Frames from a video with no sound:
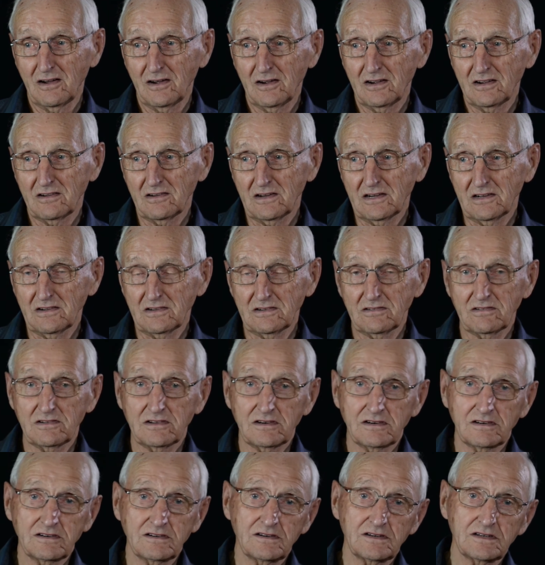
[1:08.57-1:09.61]
And
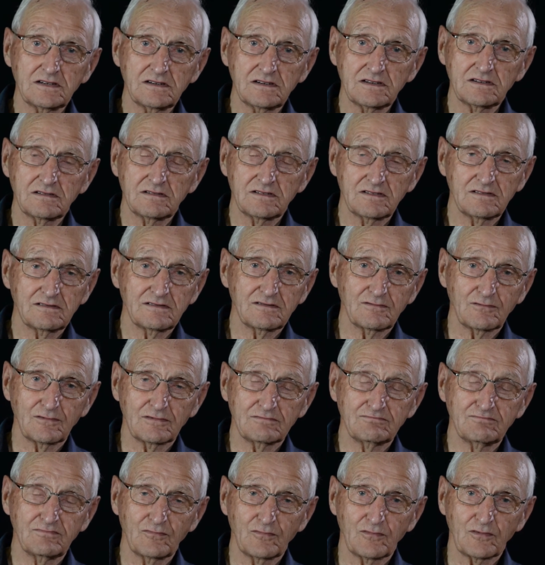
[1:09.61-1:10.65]

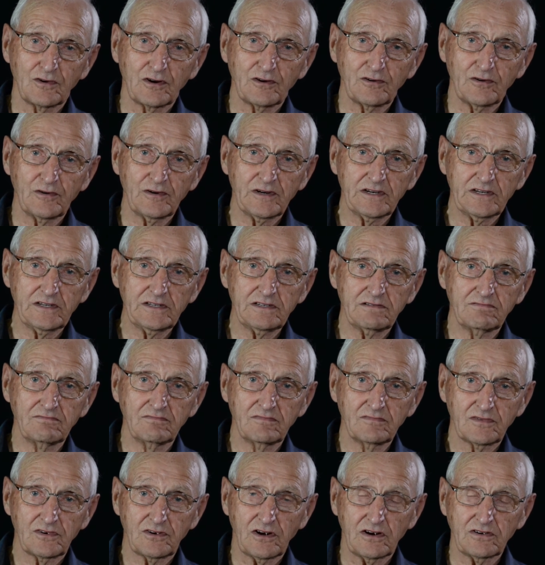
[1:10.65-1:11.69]
we
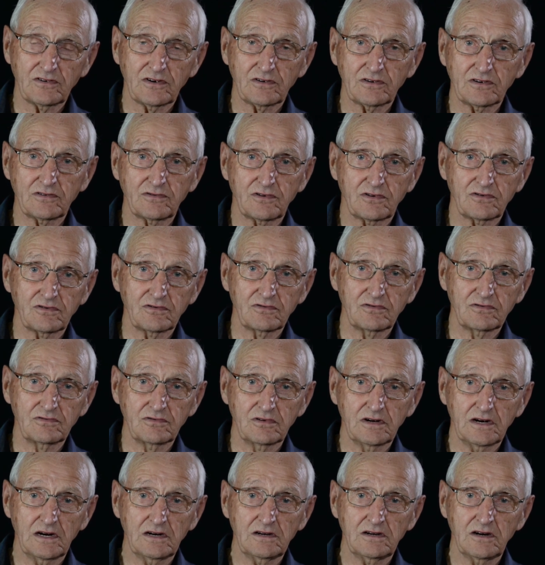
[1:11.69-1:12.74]
retired
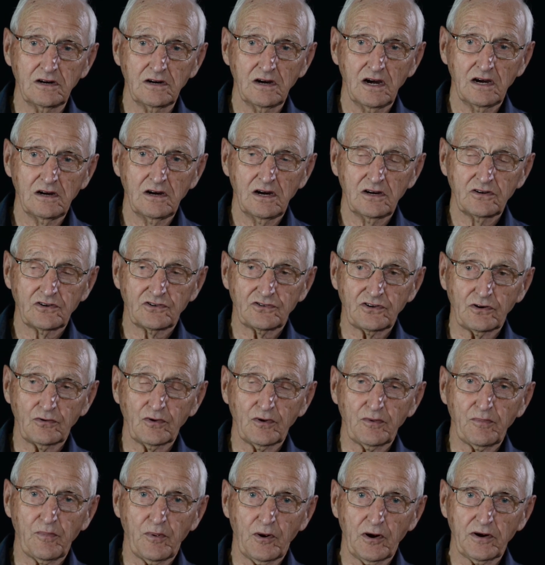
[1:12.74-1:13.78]
to
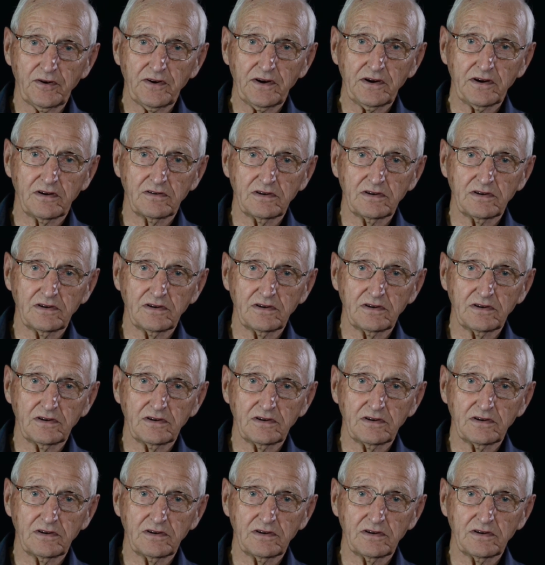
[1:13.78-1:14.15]
Sherwood Park in